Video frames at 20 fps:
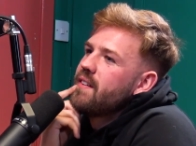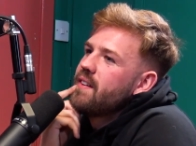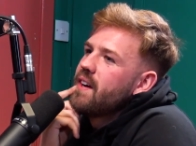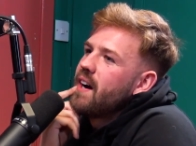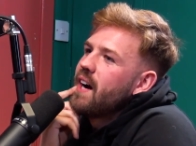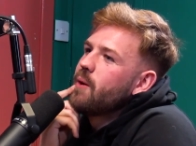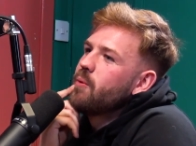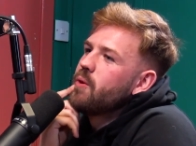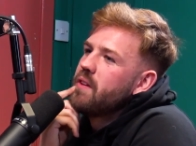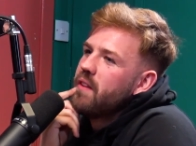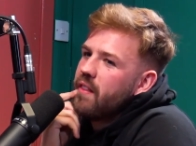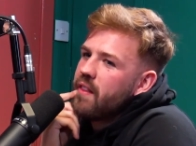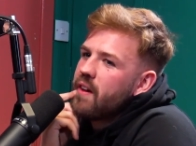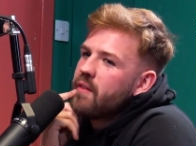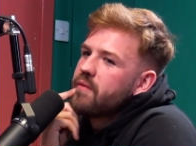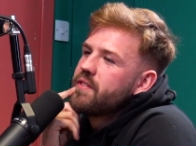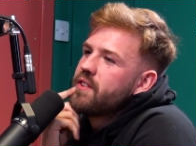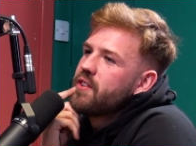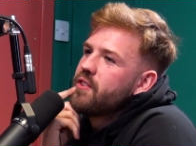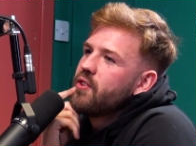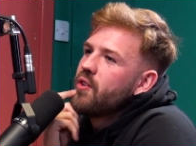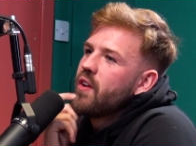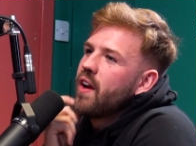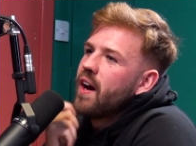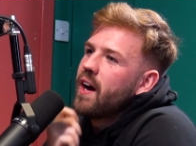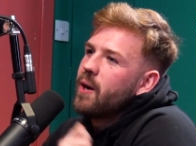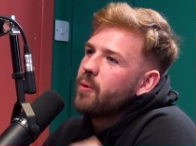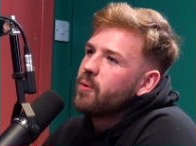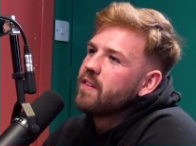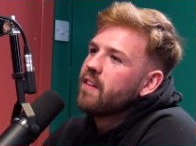I would love to do
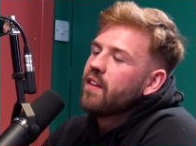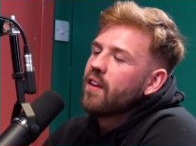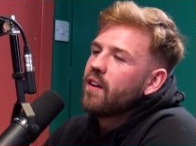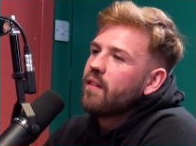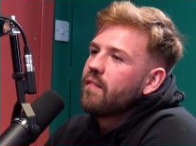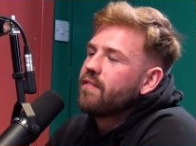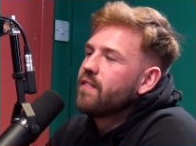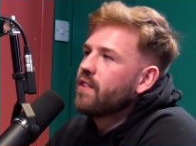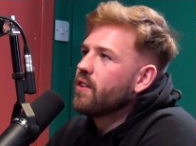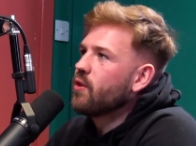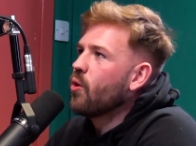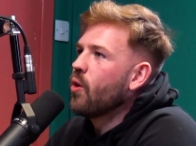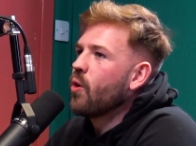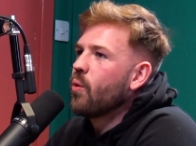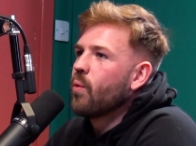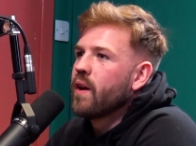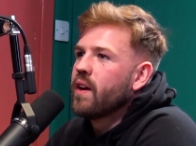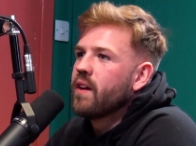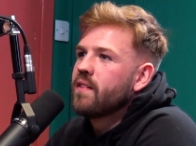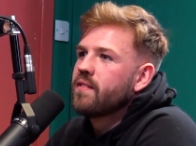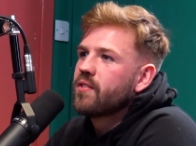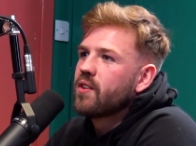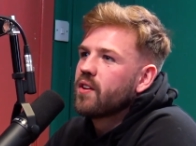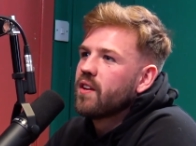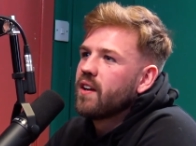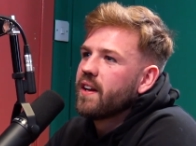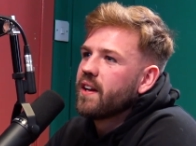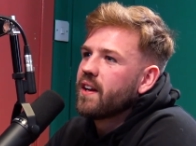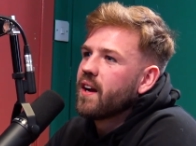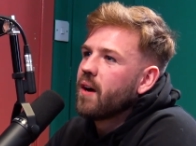that. I would love to go away for
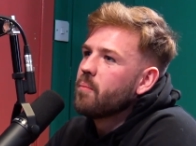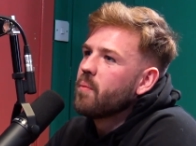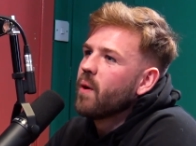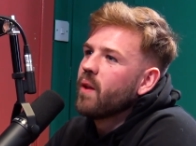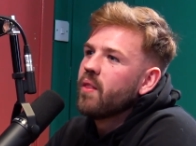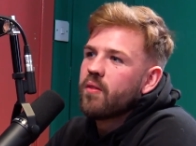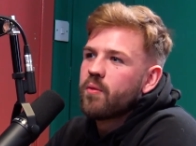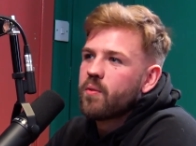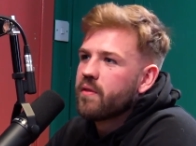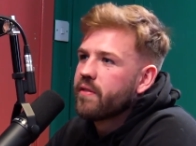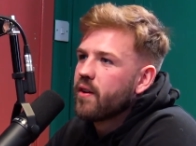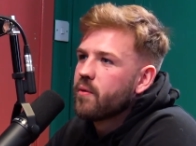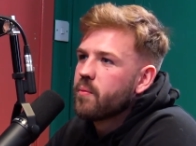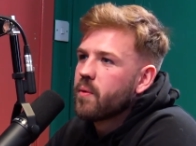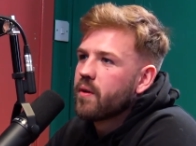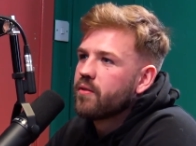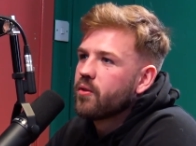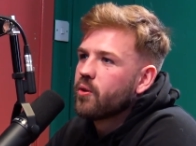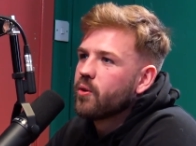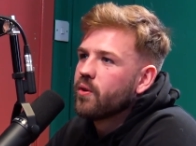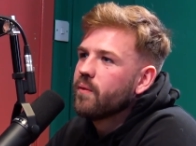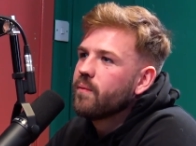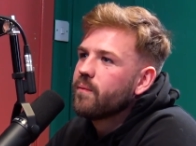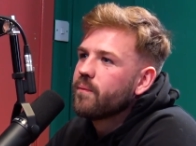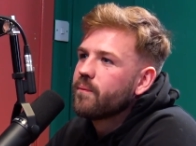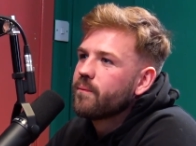like a month without my phone.